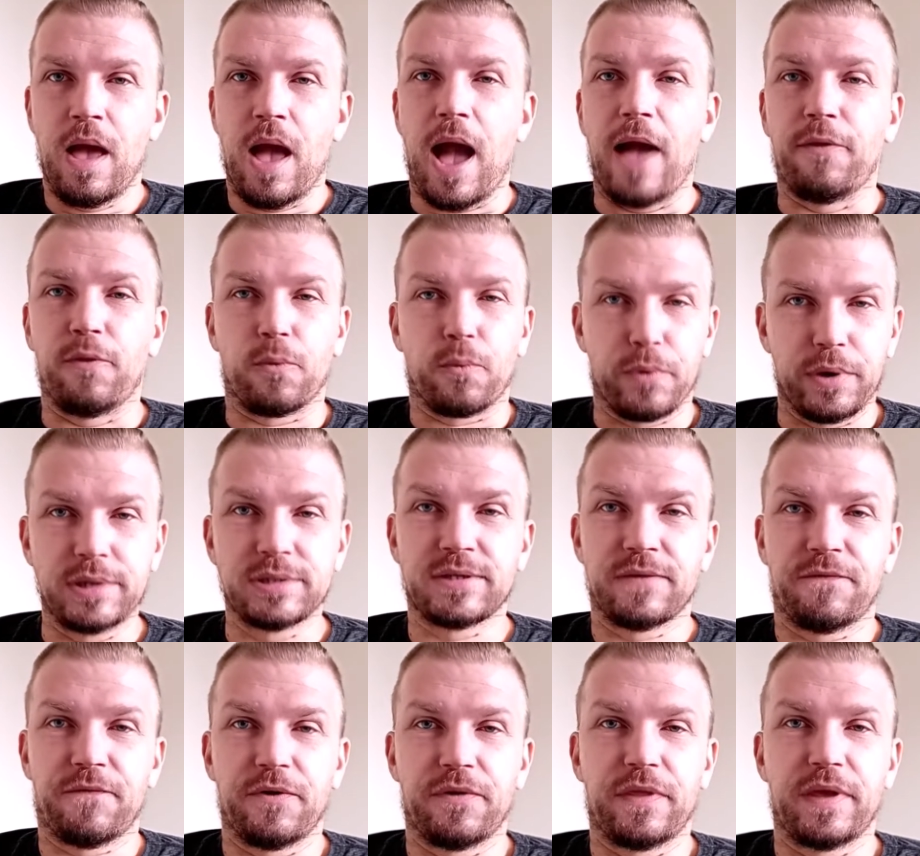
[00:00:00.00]
And the
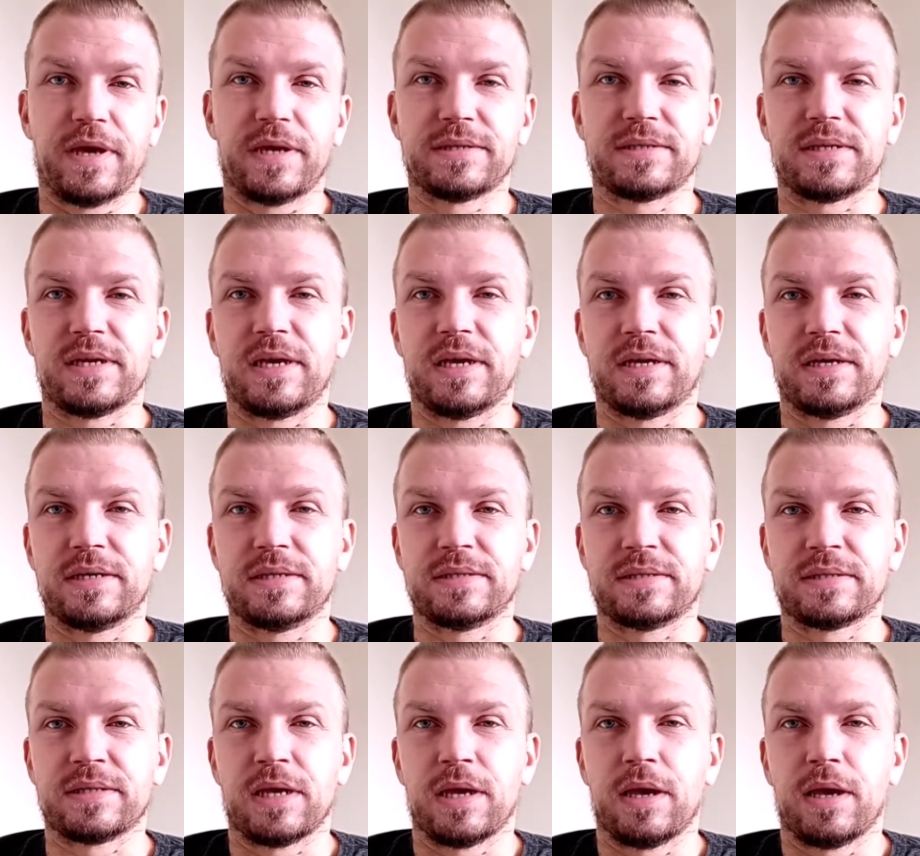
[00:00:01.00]
reason for this
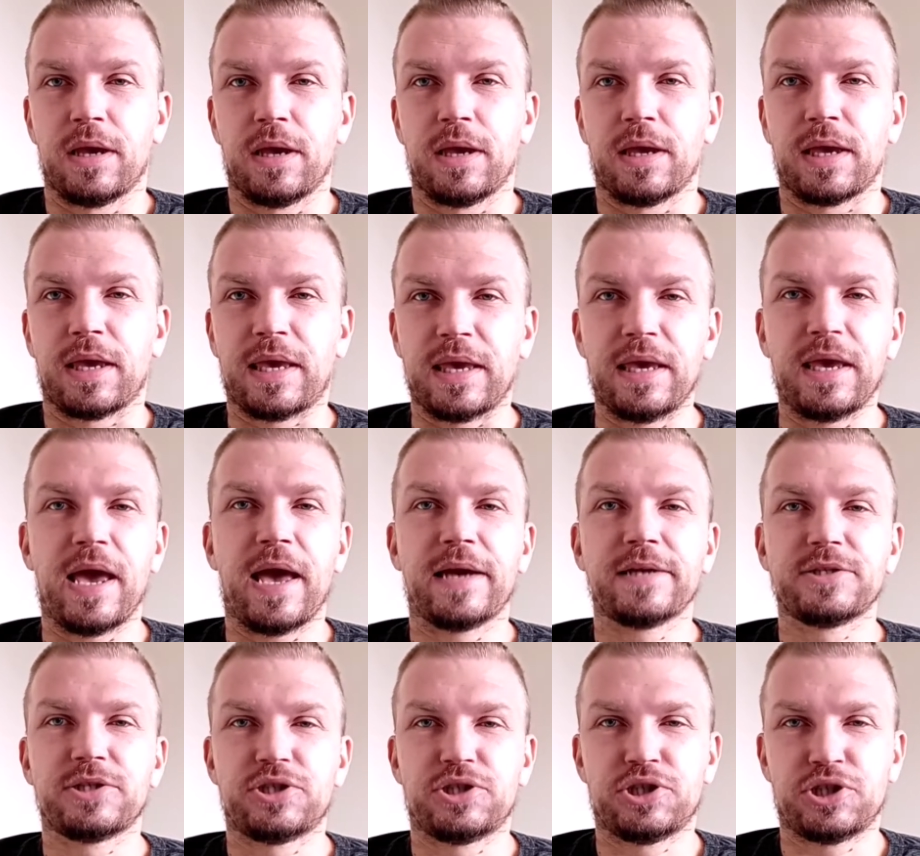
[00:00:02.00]
is he
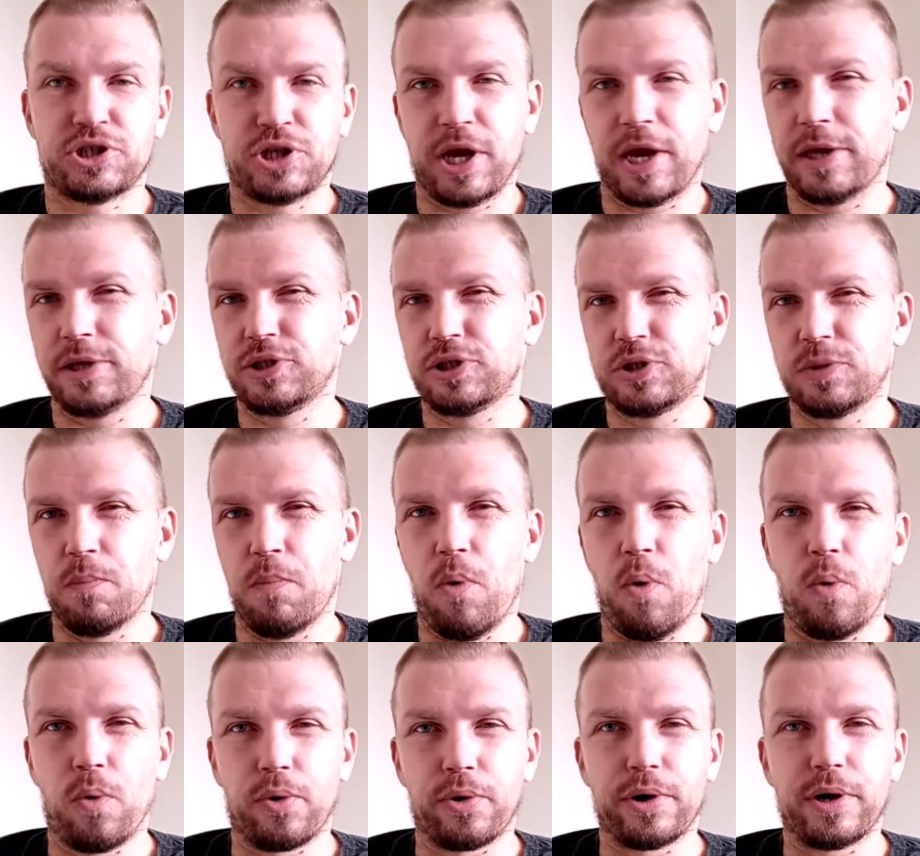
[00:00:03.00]
has changed
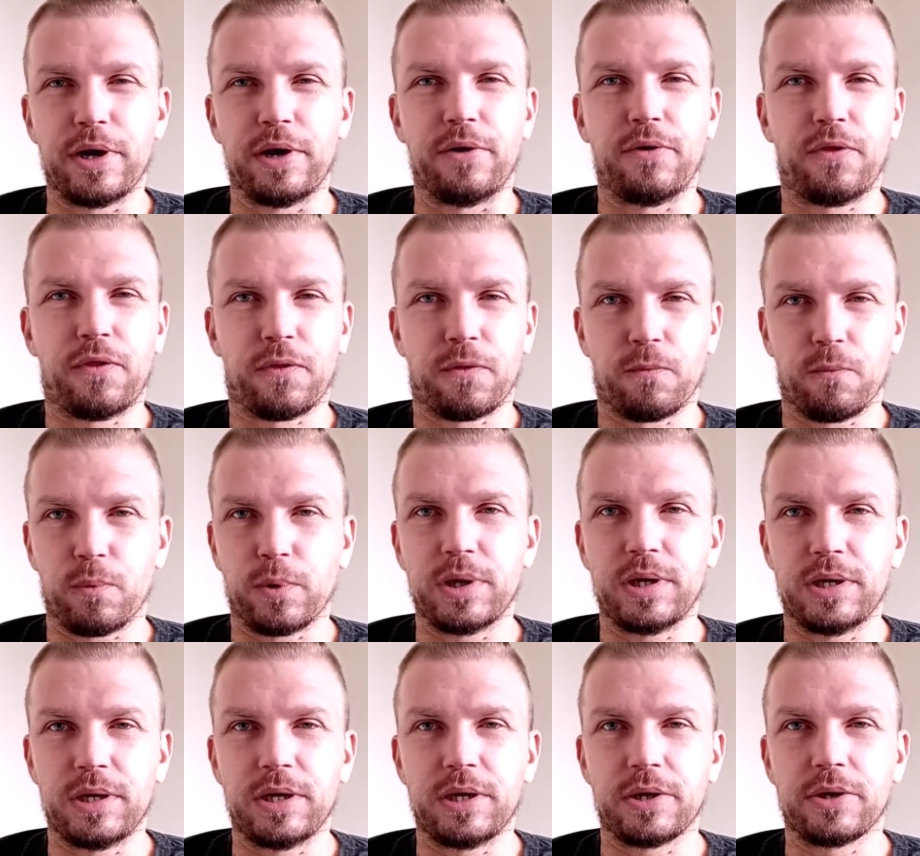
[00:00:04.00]
more in 3
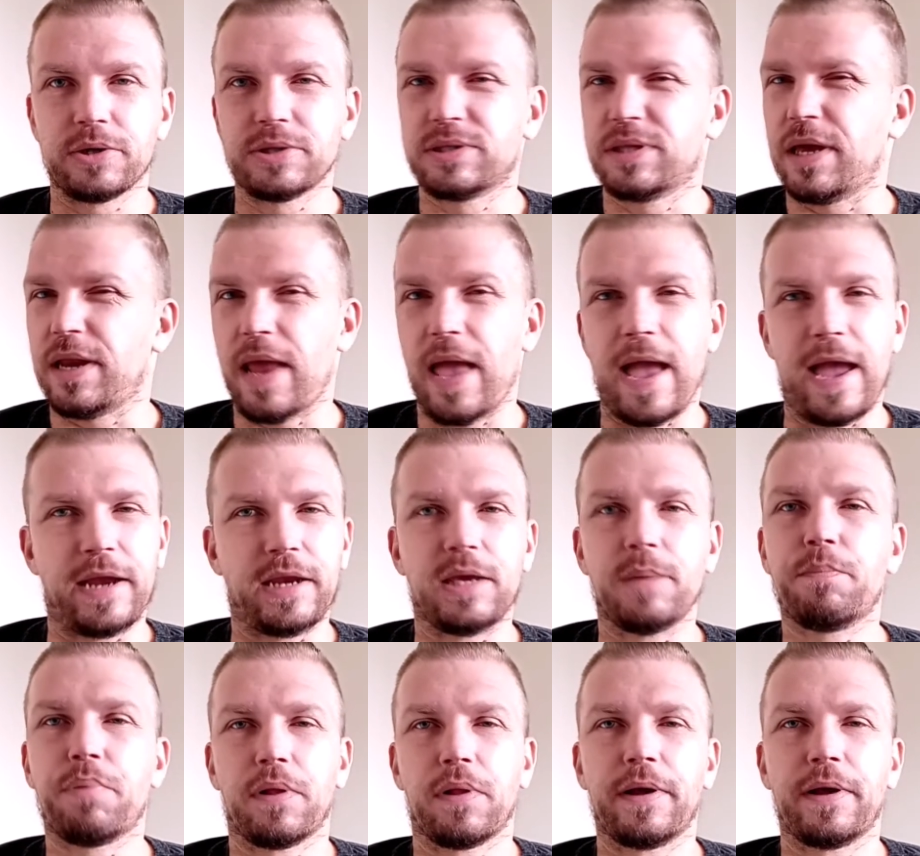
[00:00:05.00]
years than
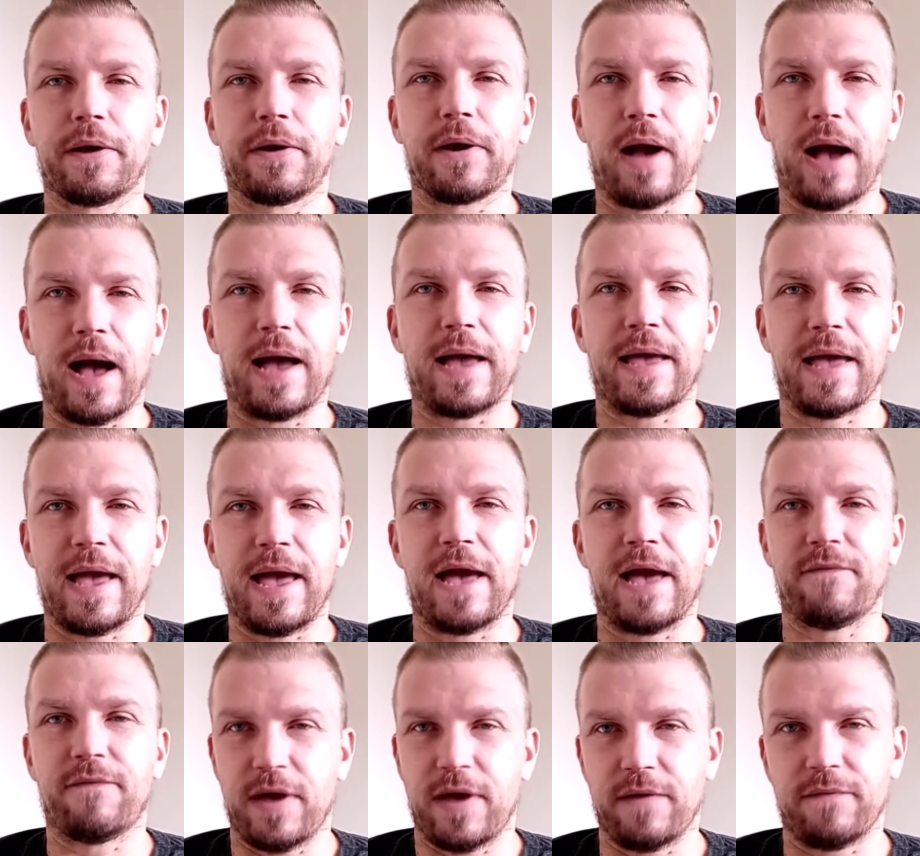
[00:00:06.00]
any player I
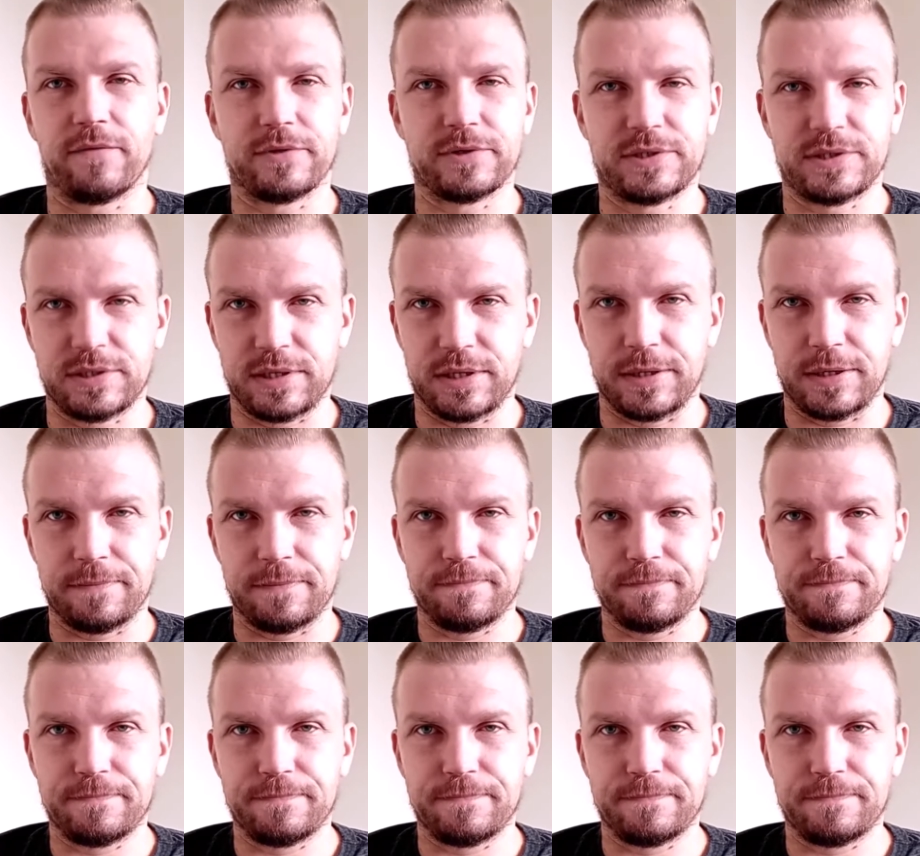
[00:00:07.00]
have ever seen.